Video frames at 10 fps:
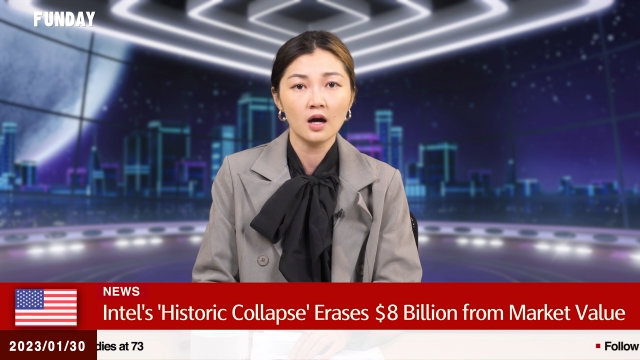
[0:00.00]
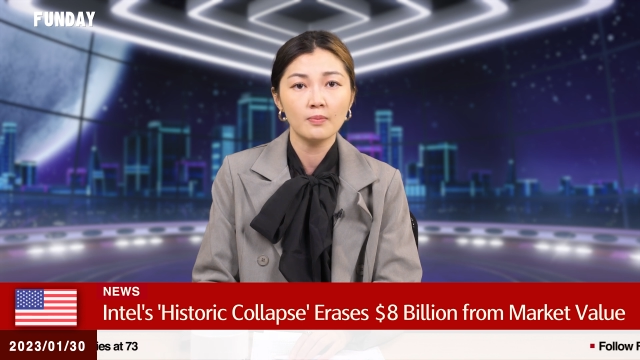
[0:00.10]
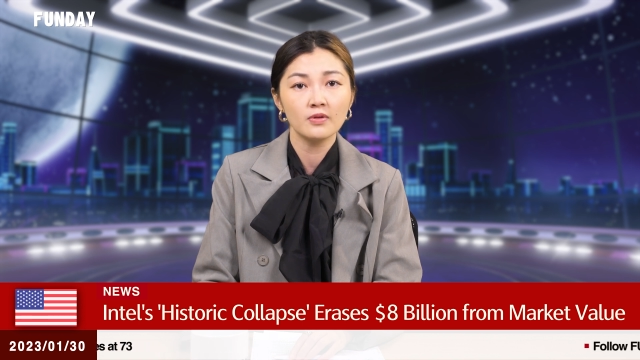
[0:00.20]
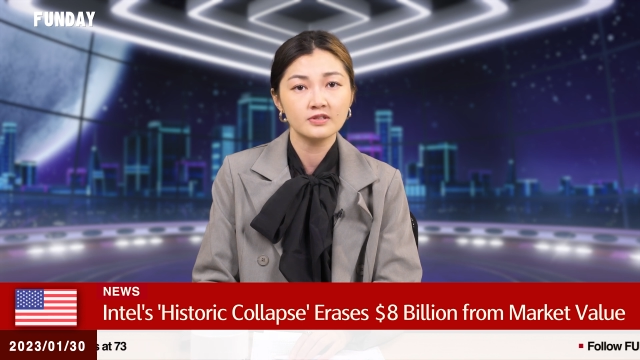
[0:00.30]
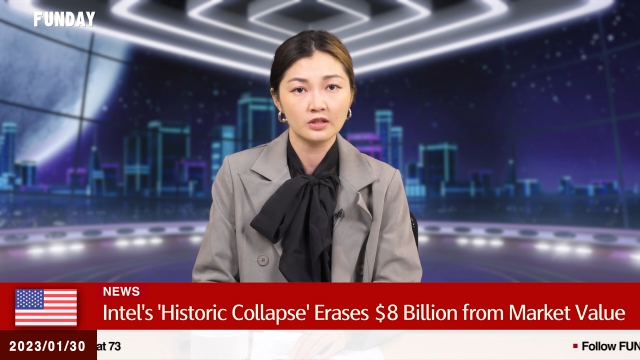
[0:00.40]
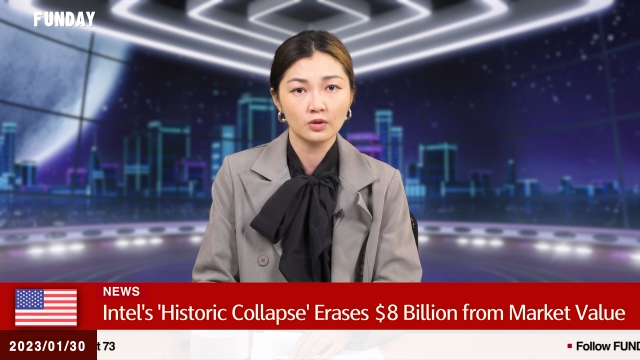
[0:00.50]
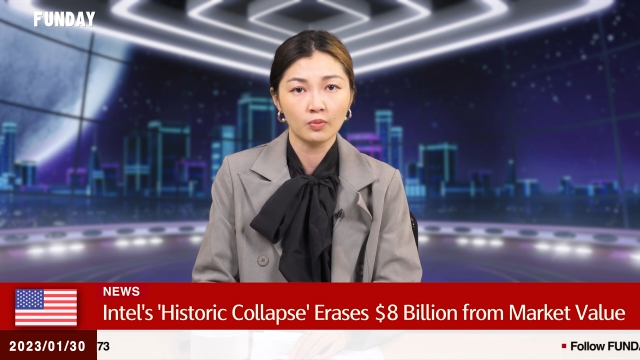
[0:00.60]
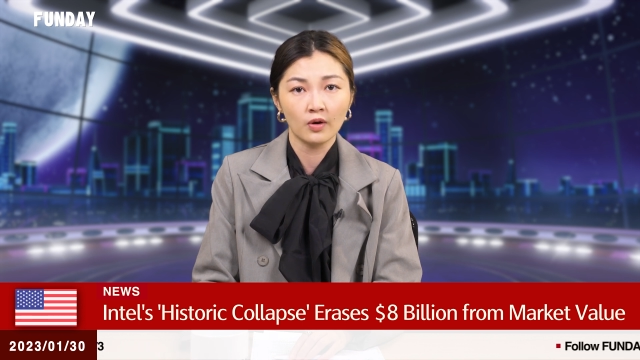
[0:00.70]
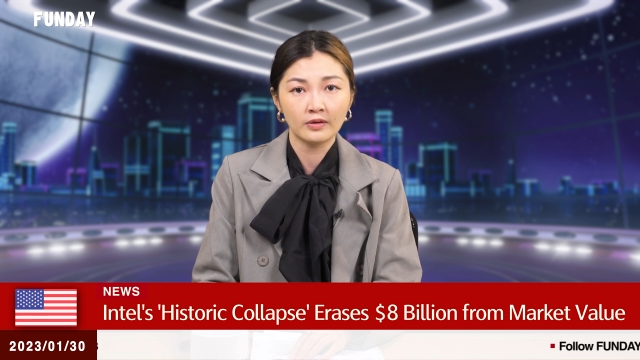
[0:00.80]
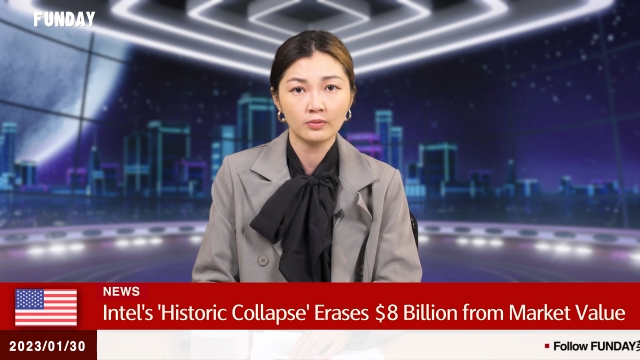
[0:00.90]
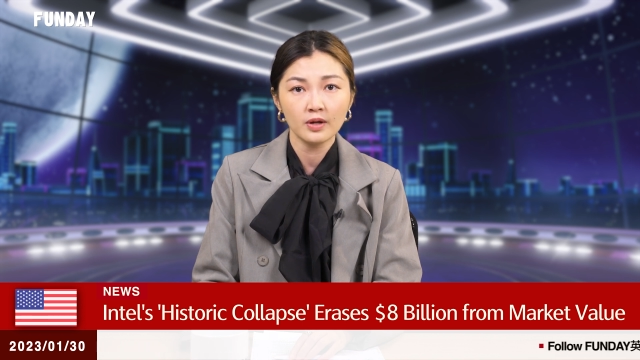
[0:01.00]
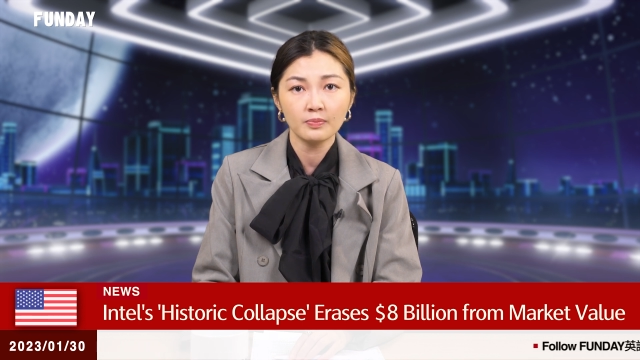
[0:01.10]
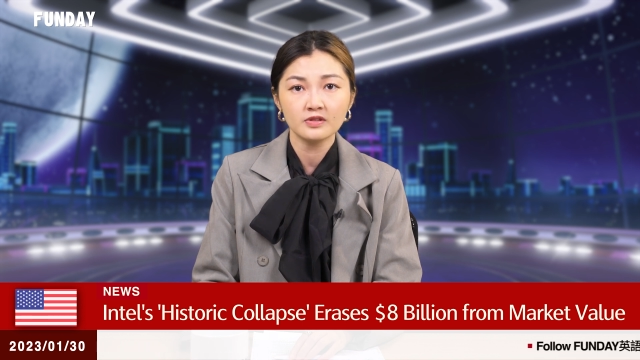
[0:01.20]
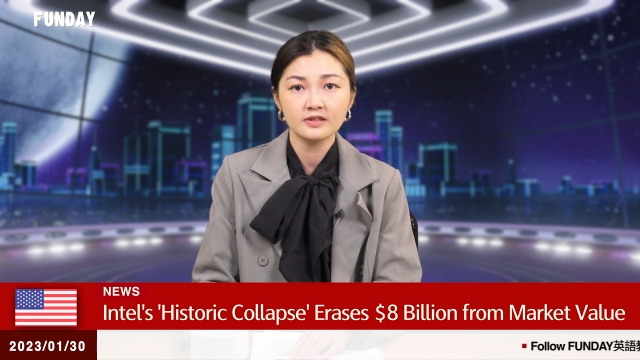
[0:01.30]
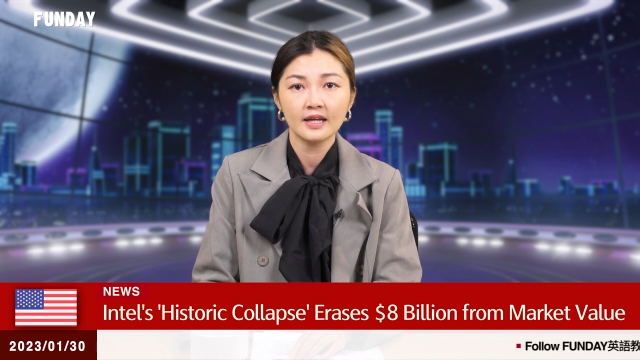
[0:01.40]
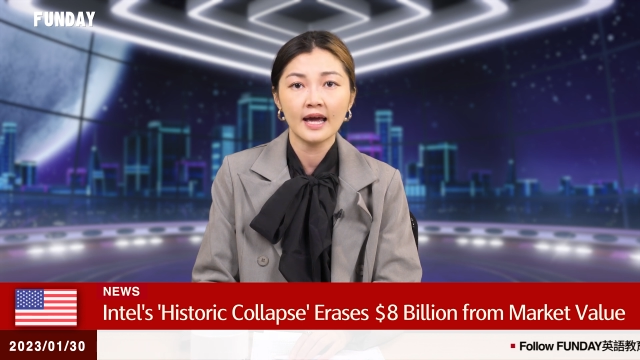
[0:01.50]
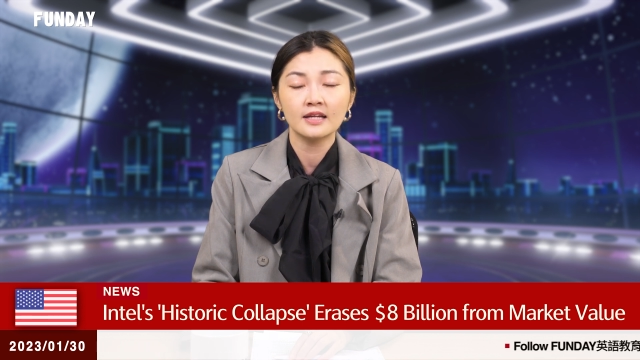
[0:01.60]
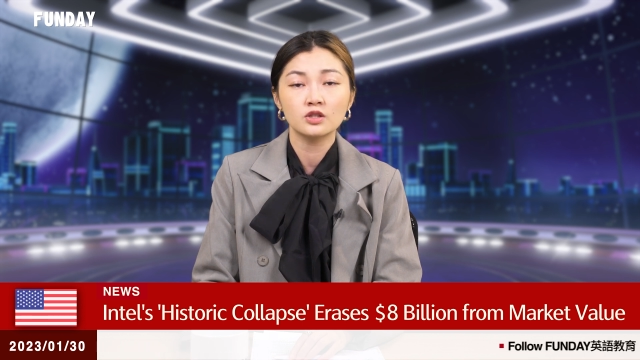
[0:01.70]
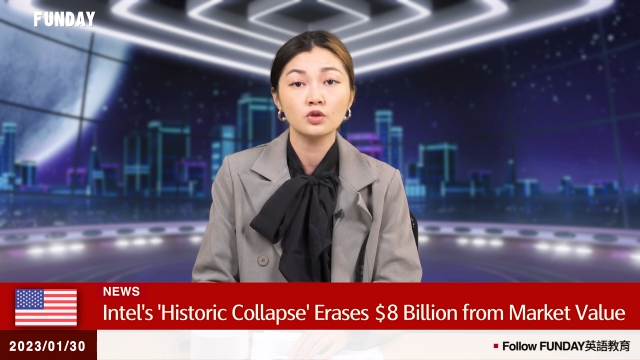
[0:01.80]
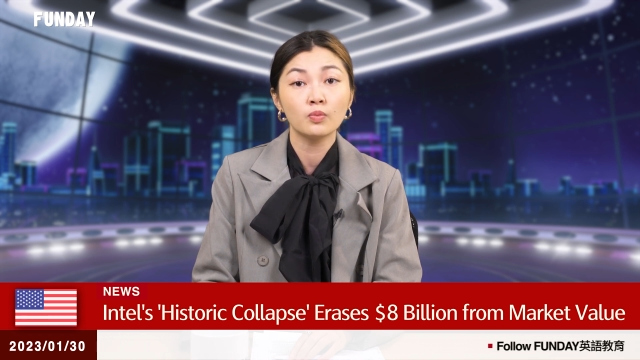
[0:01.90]
up 0.3%
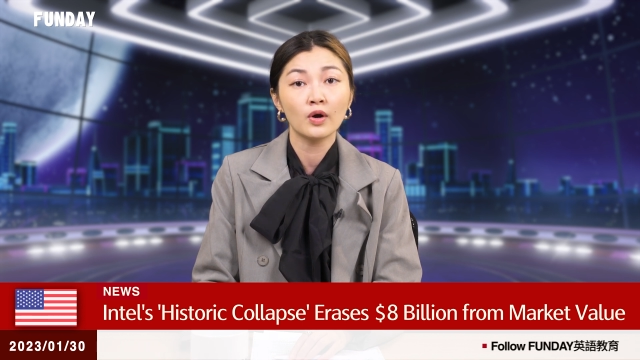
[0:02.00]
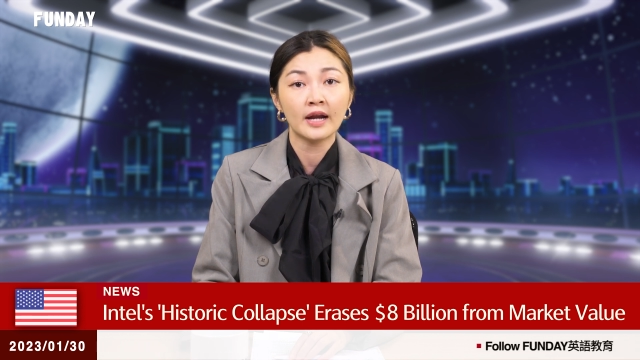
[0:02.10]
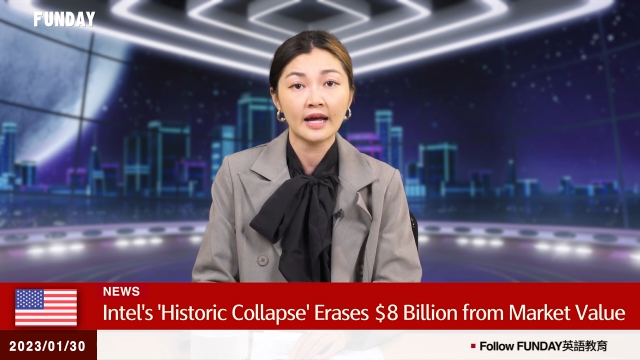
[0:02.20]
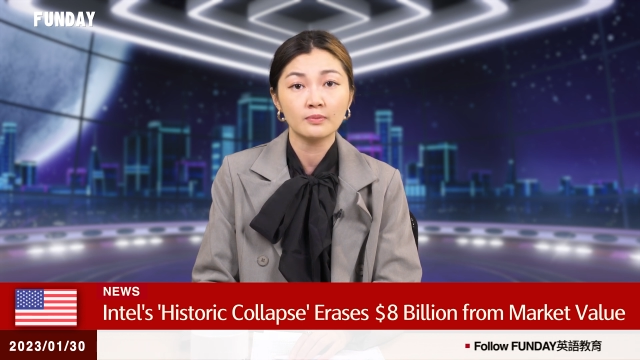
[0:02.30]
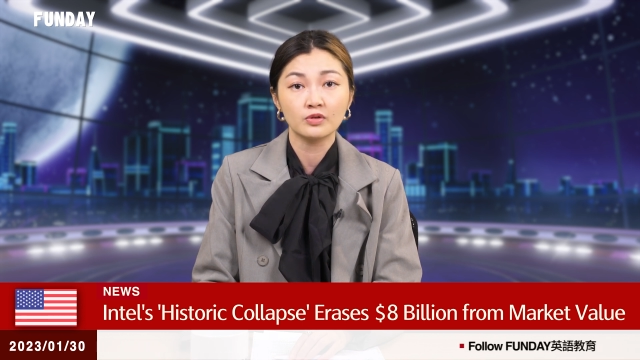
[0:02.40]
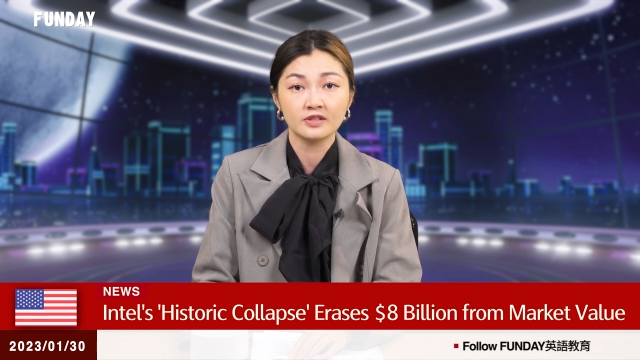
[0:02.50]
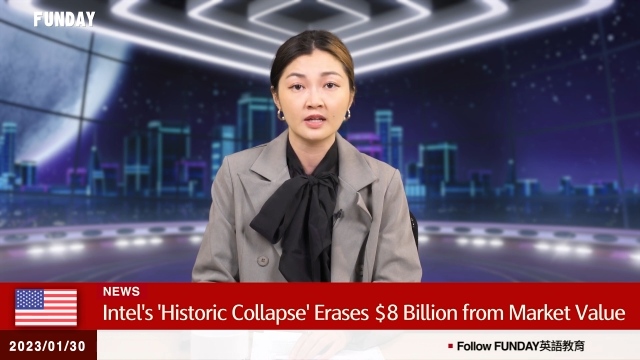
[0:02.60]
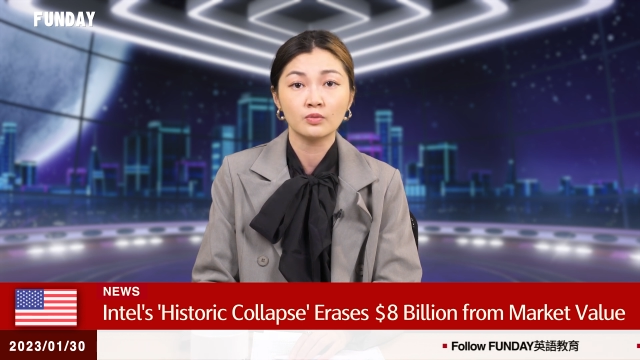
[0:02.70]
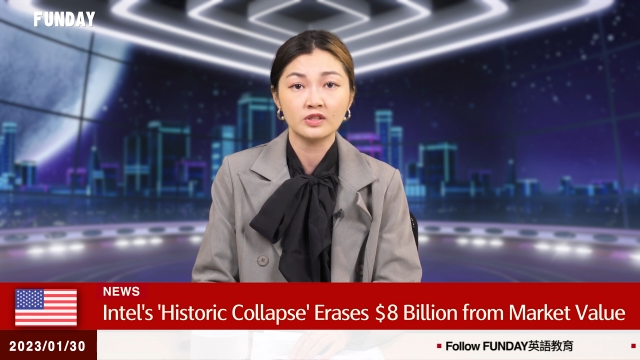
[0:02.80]
and 2.8%